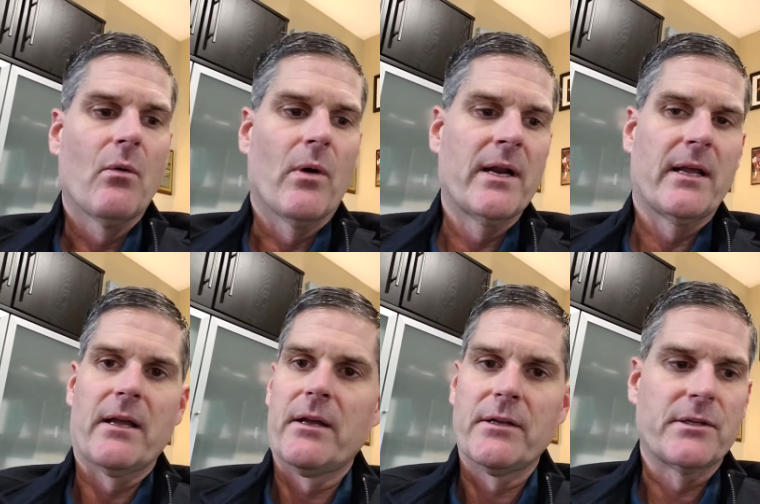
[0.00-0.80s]
One,
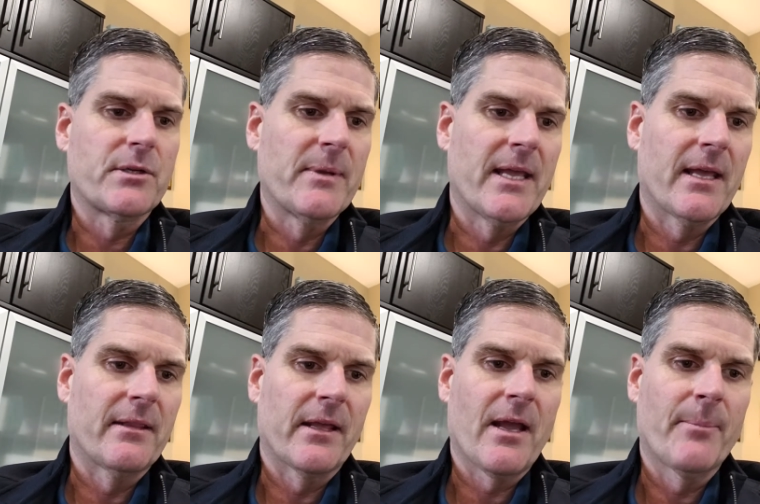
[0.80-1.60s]
uh, to
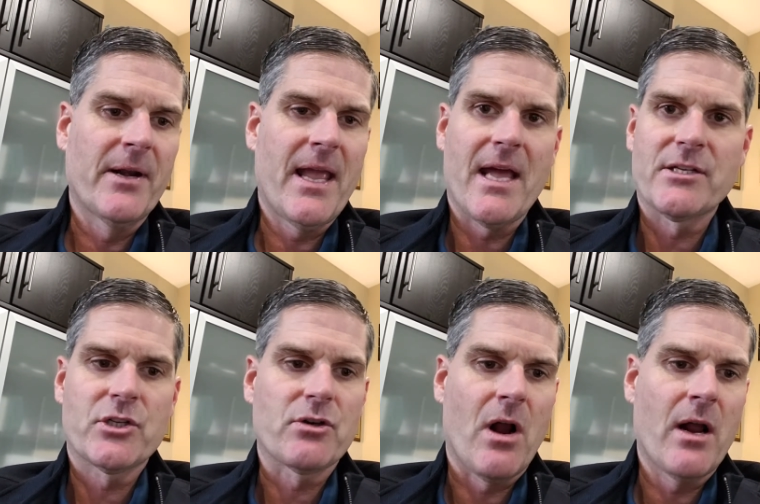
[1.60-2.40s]
begin, the company has
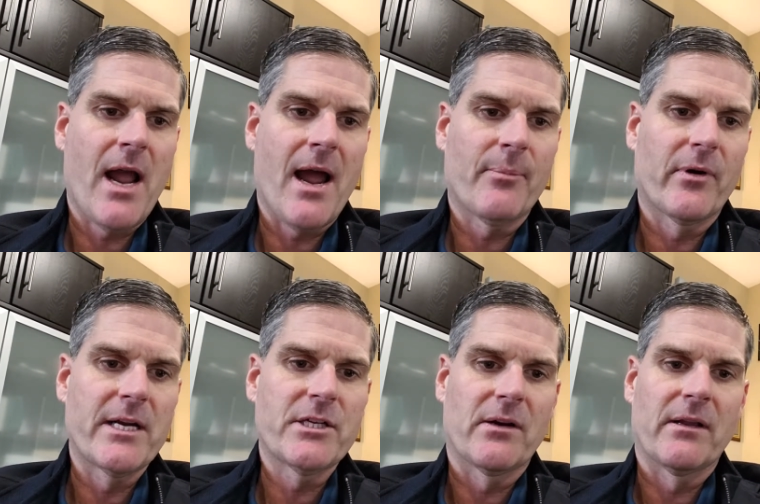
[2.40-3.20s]
strong
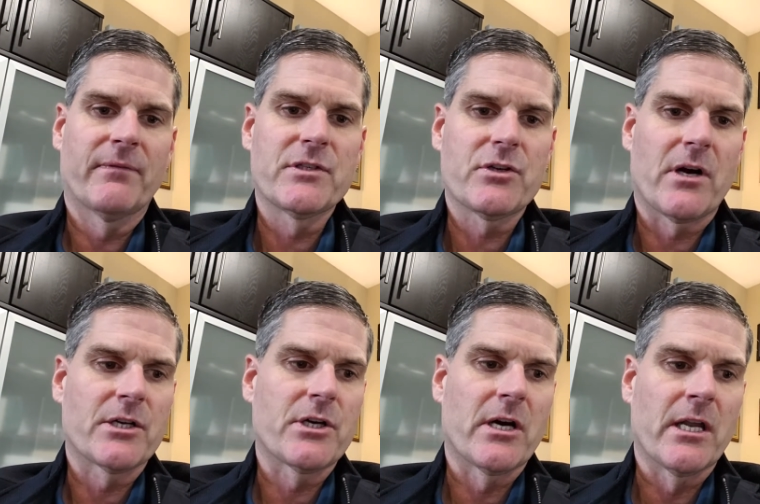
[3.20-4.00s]
operational
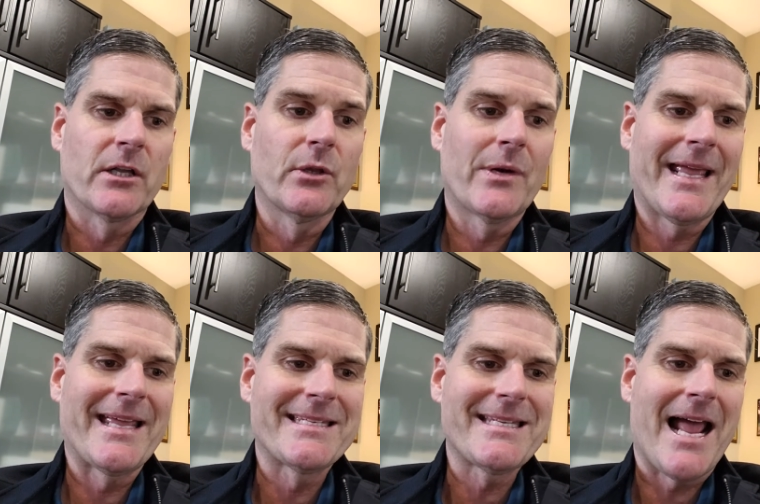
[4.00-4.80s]
infrastructure, including
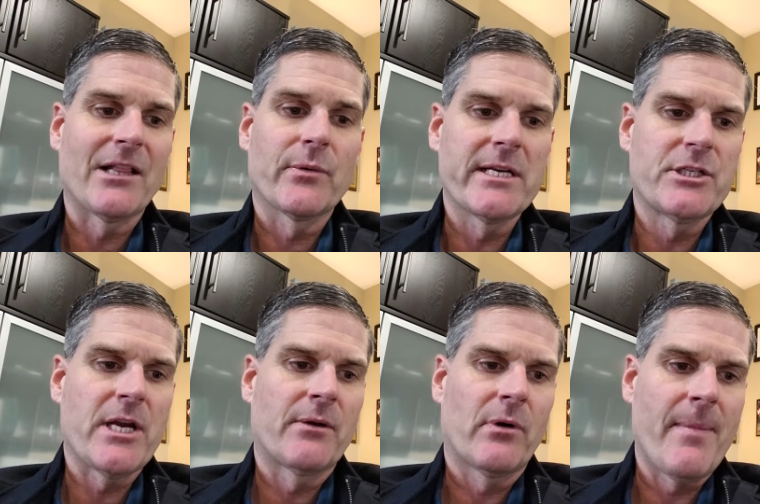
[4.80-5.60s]
a salaried
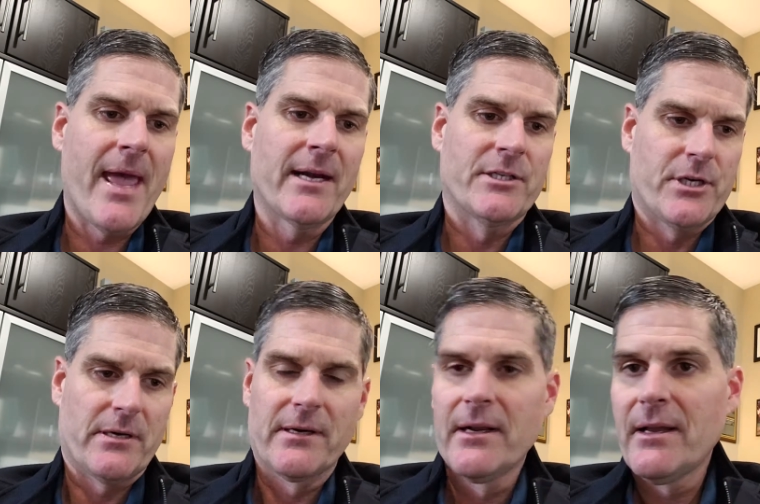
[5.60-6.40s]
general
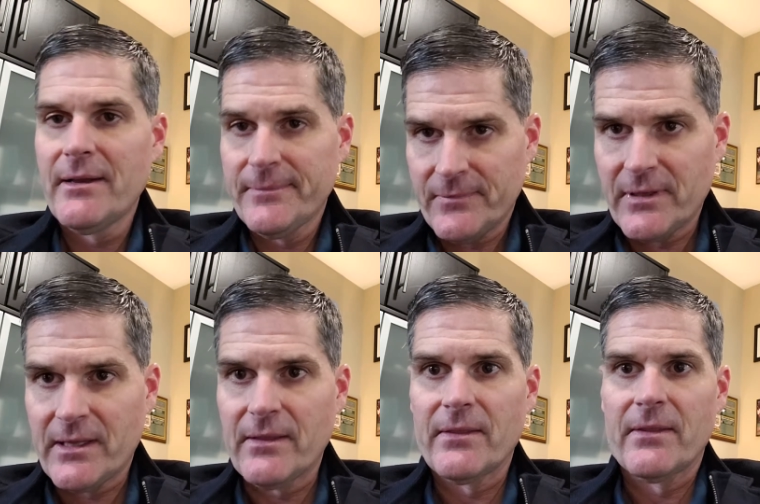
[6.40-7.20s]
manager.
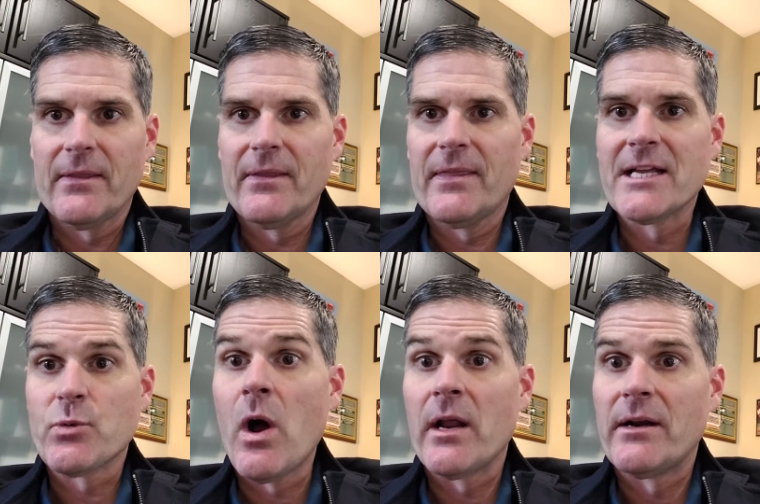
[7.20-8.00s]
That's
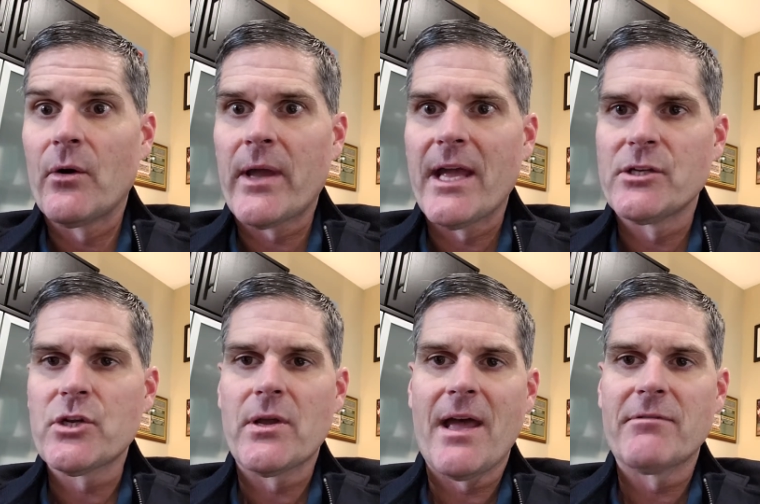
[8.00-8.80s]
one. Okay,
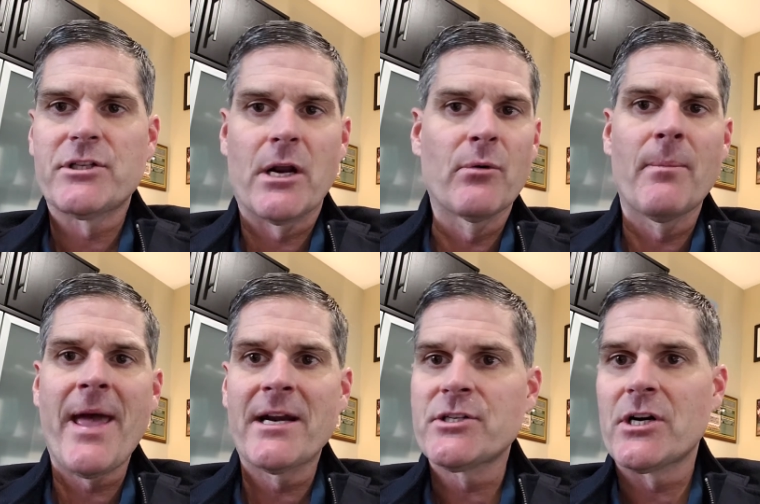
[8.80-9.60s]
so you have a general
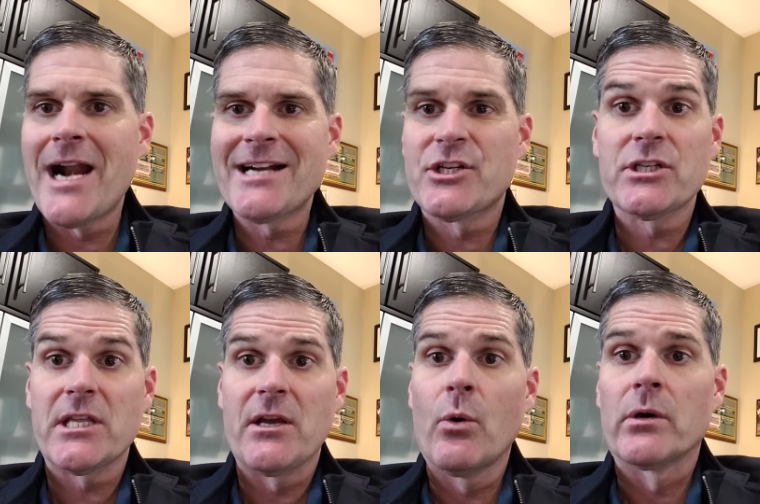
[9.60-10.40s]
manager, not just
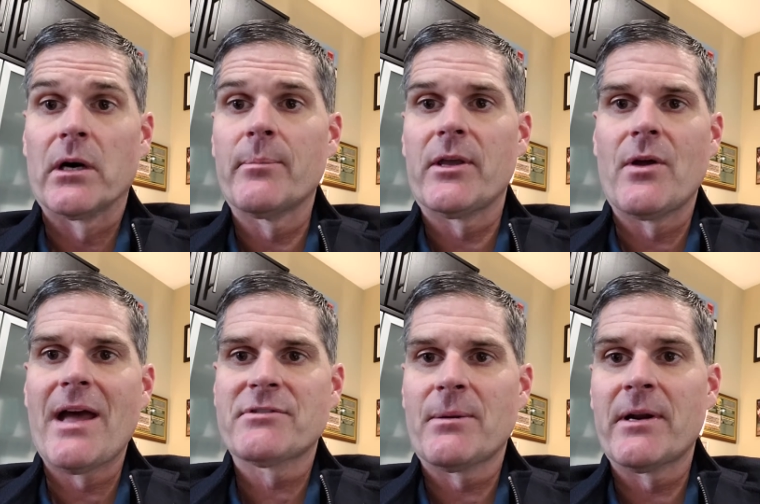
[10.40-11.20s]
the owner, but you
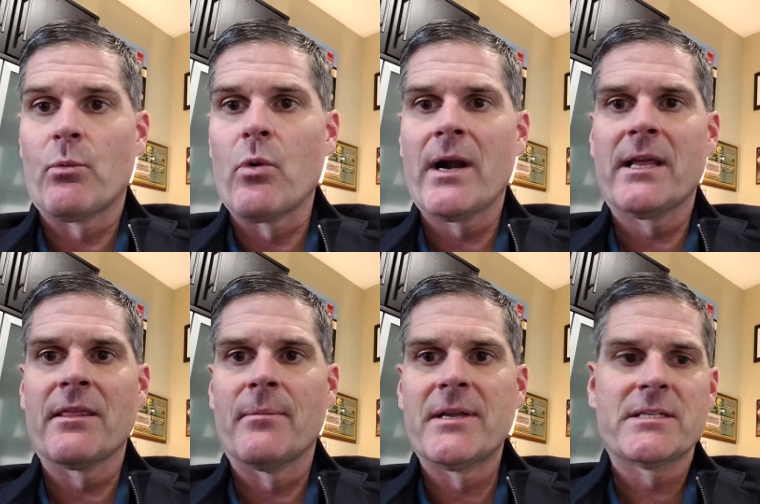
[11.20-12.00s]
have somebody
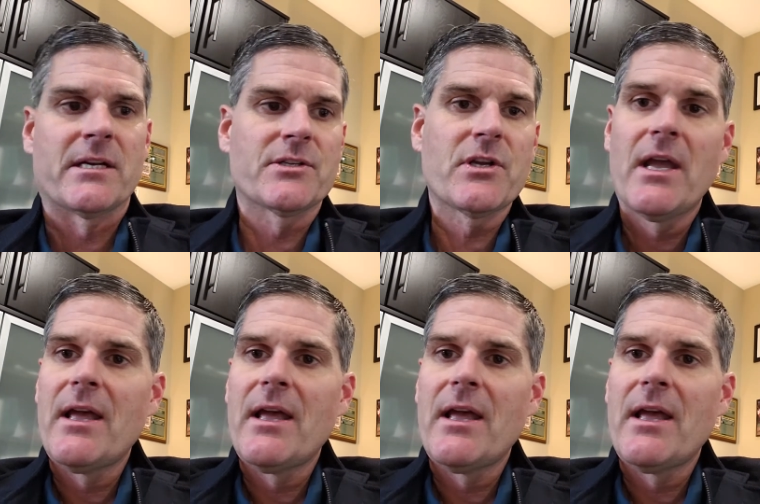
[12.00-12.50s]
running the business.